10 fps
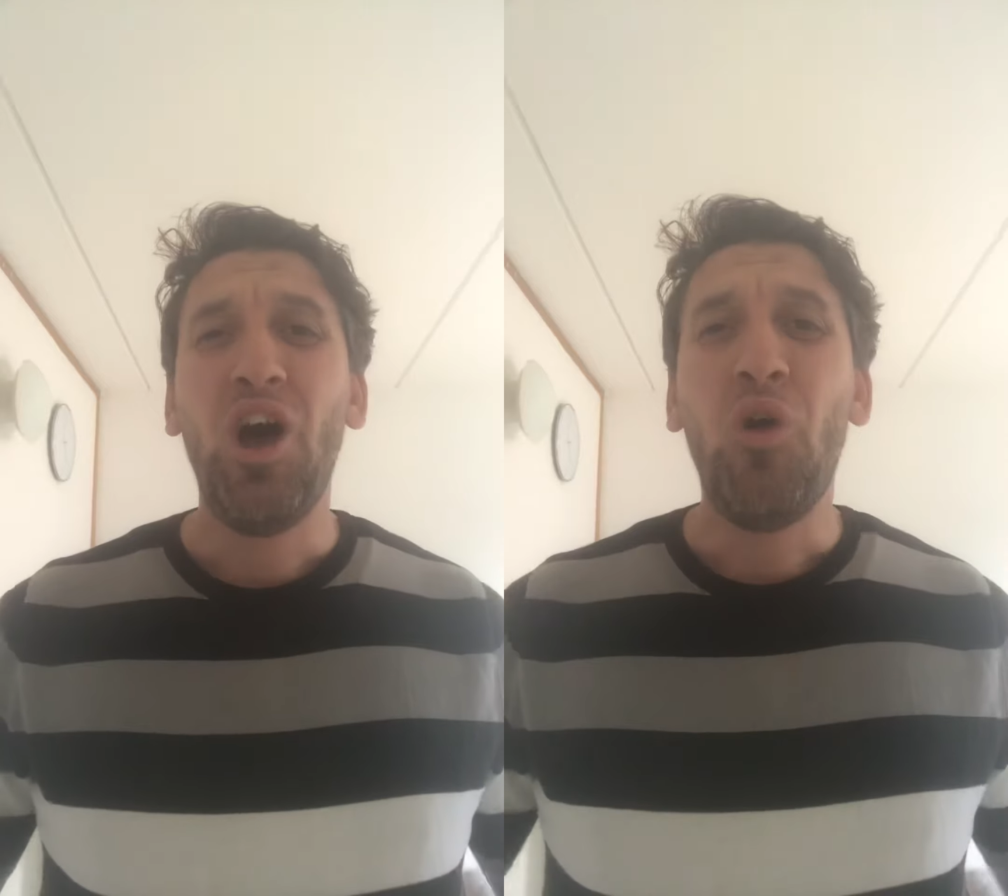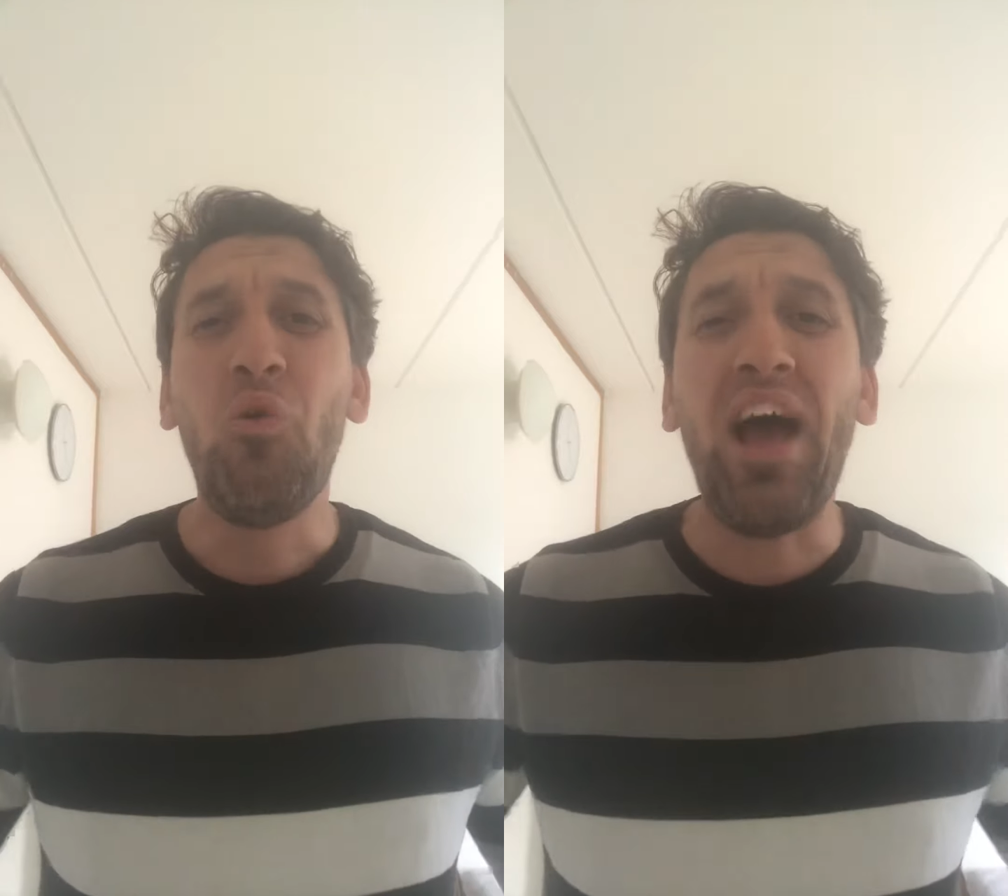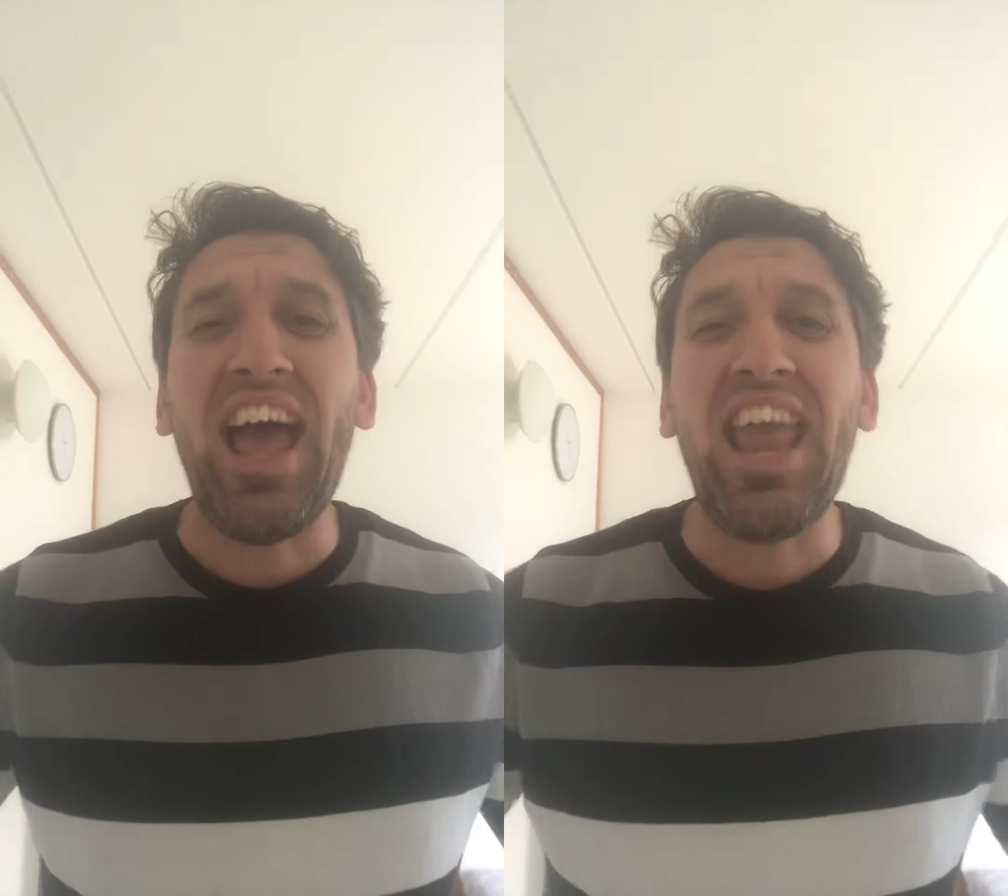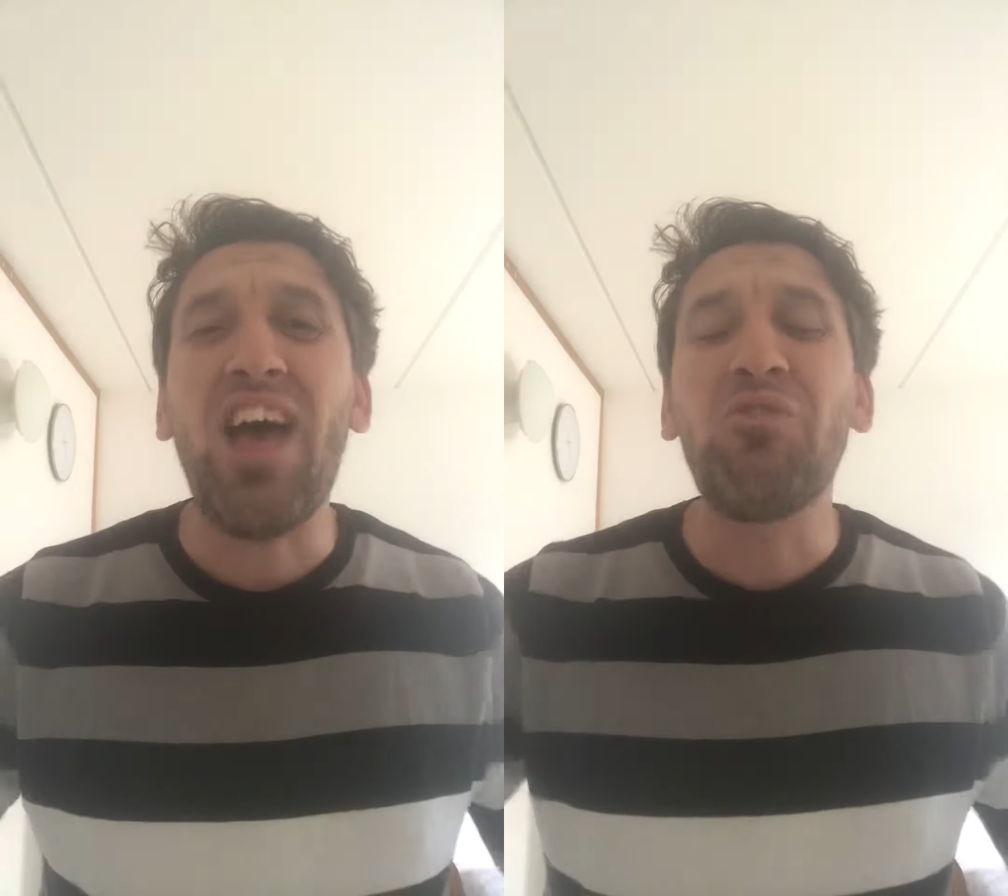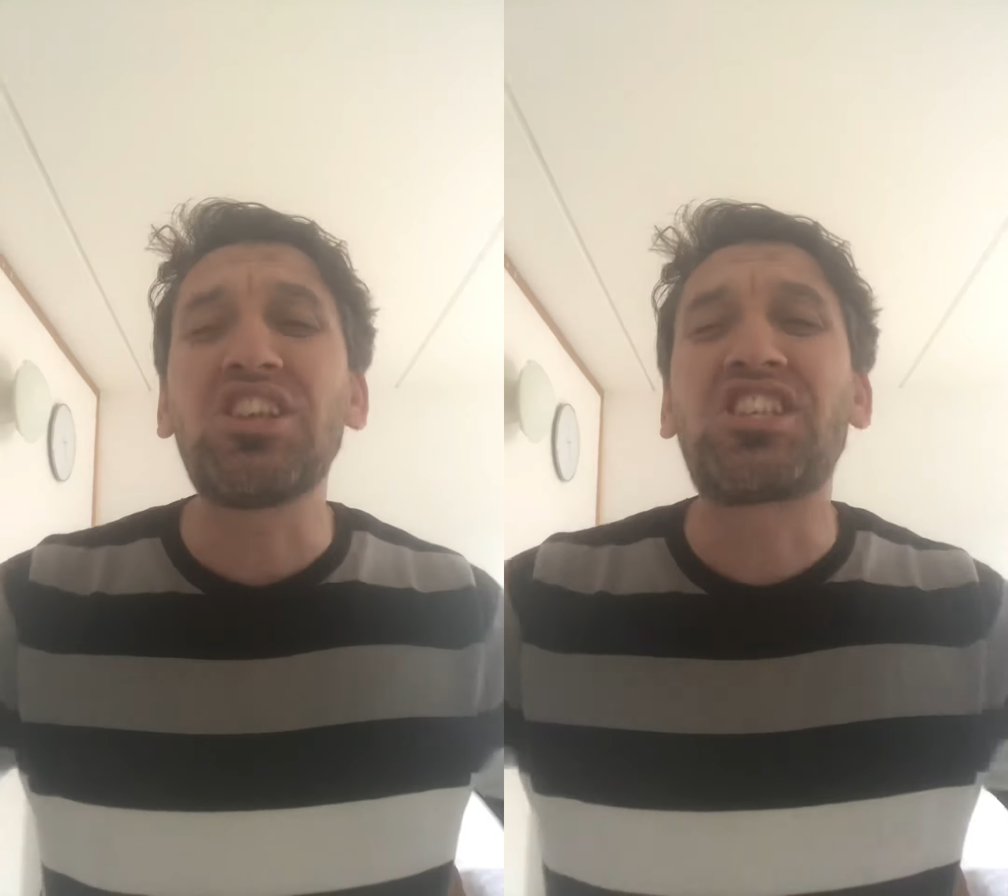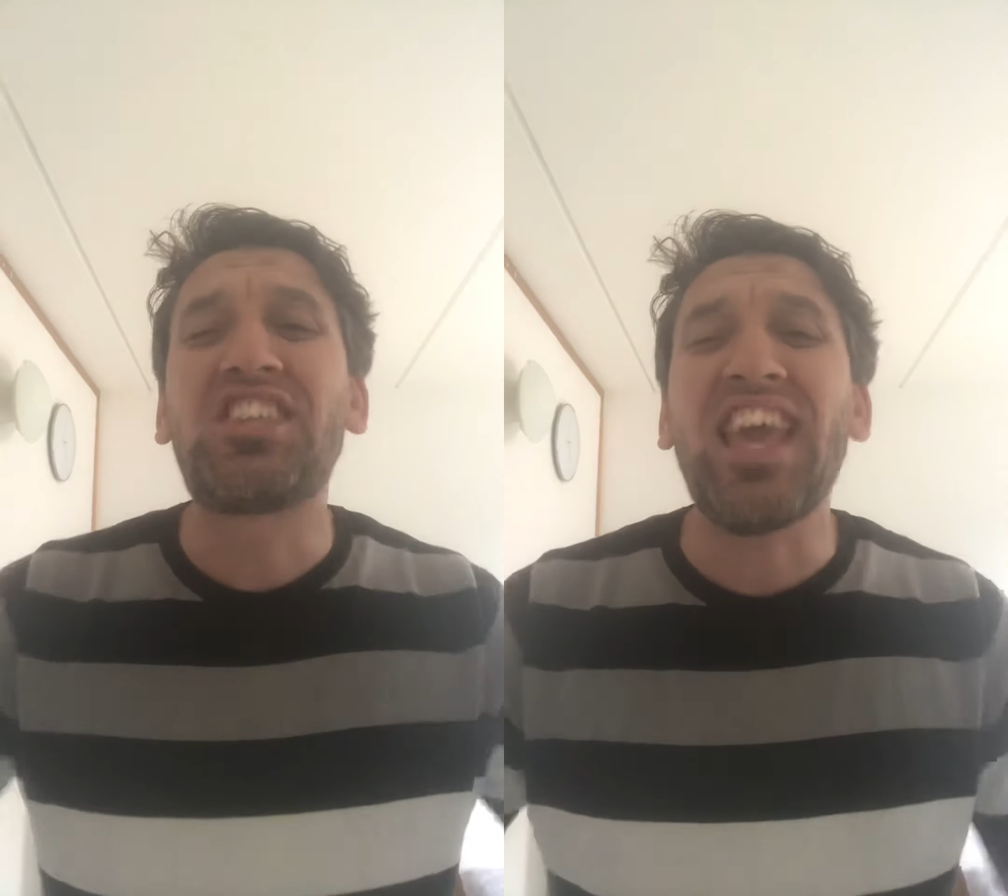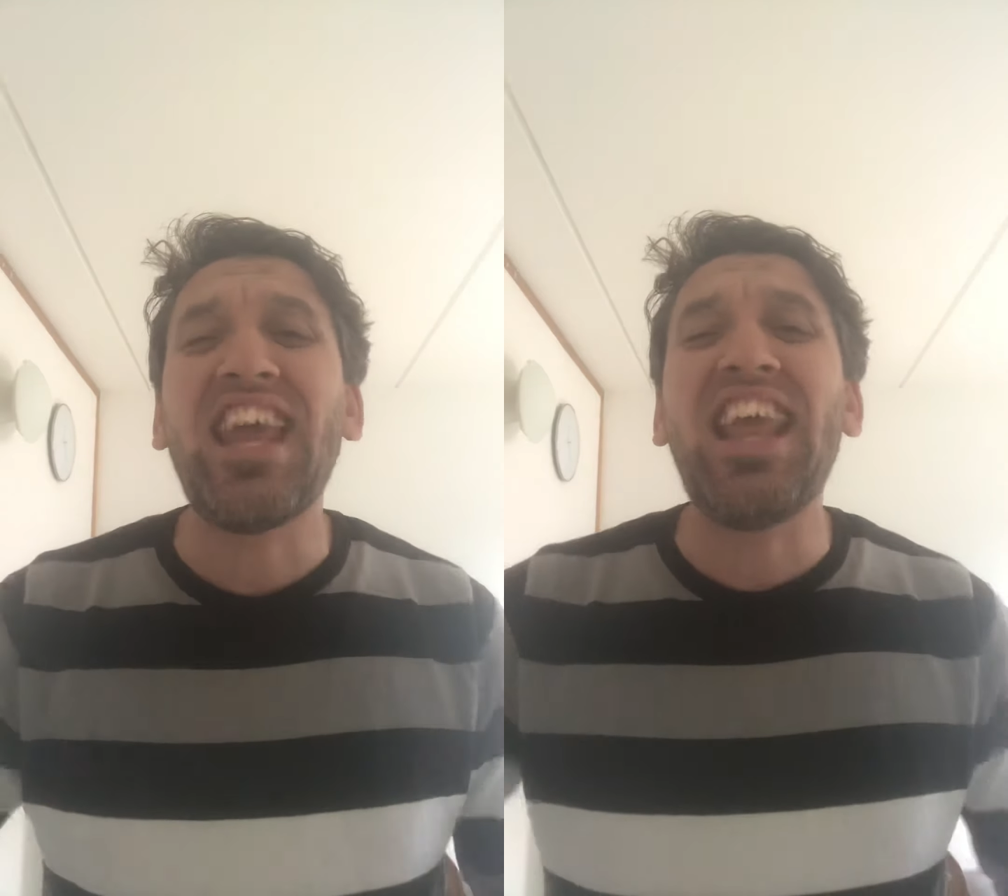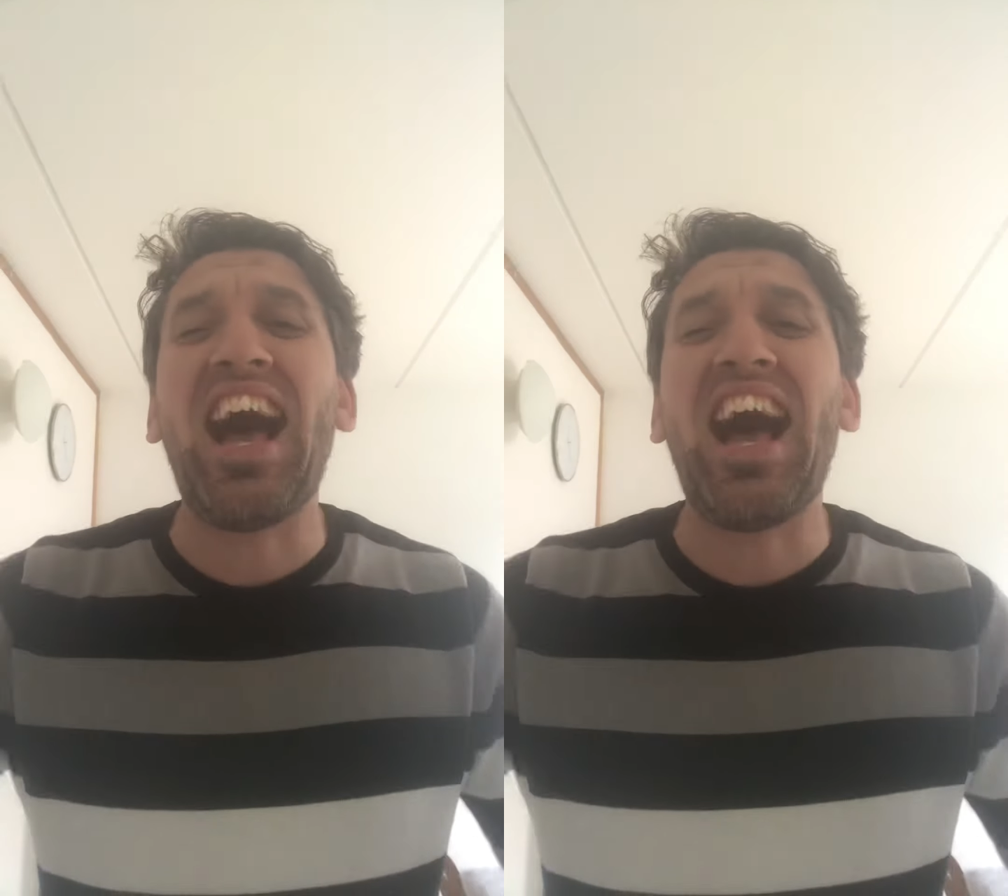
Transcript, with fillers: When have we seen